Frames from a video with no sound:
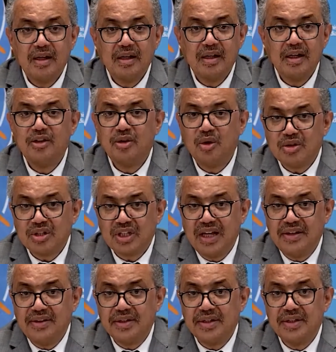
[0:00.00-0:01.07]
In those
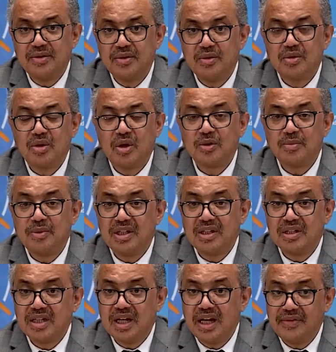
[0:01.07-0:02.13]
countries whose
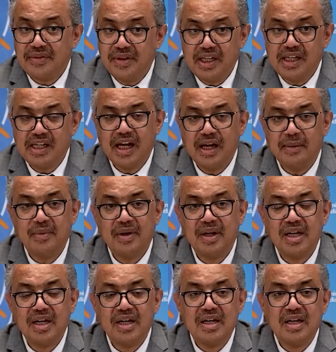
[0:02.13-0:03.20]
hospitals are filling up,
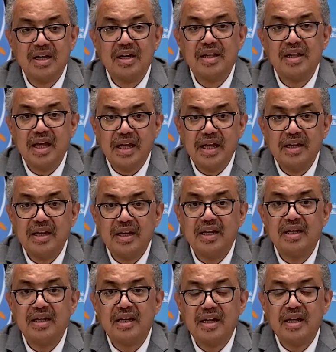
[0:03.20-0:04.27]
they
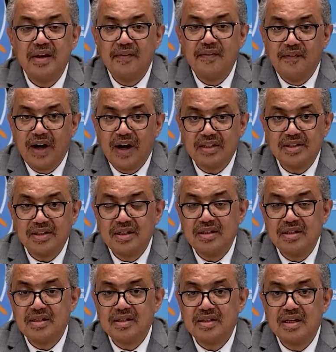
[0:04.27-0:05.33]
need
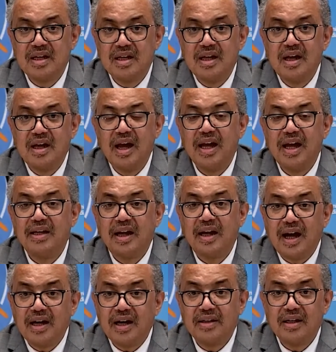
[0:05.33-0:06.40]
vaccines and
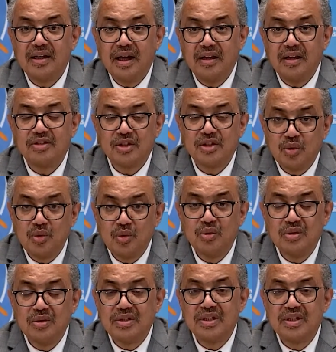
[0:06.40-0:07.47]
other health
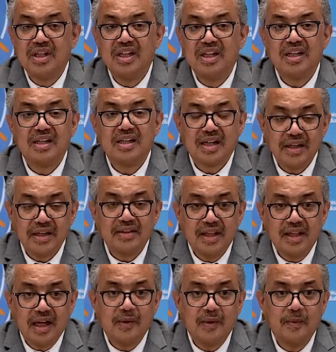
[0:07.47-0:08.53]
tools right
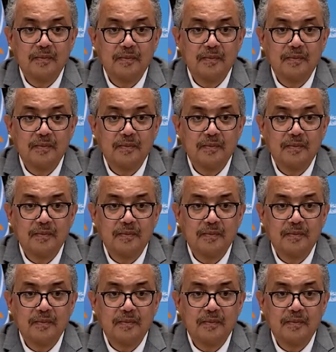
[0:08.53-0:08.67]
now.